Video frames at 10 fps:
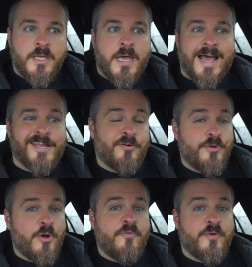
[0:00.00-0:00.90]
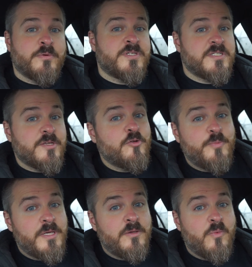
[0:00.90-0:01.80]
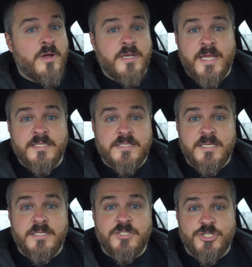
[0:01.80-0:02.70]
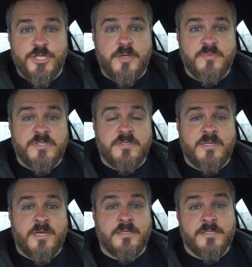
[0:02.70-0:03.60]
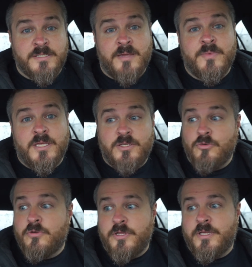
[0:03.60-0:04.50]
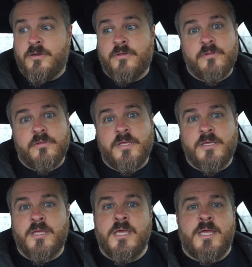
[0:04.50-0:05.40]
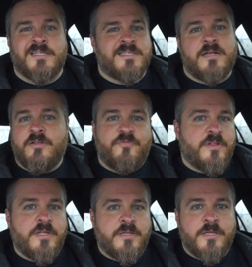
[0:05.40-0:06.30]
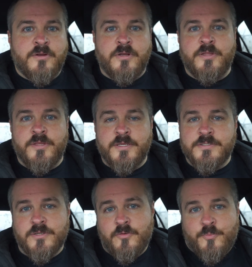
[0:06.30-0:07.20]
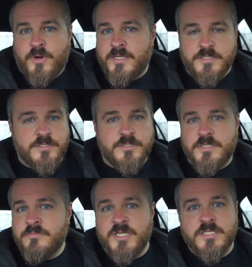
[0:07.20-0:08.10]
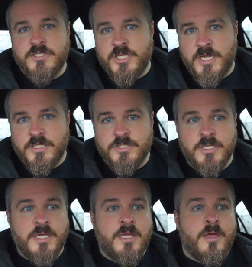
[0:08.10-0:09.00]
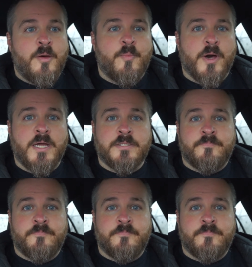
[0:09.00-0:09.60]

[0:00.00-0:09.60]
I don't know if it will still be 119 shipped on the time that you click on the link. It's not an affiliate link or anything, so prices are subject to change, but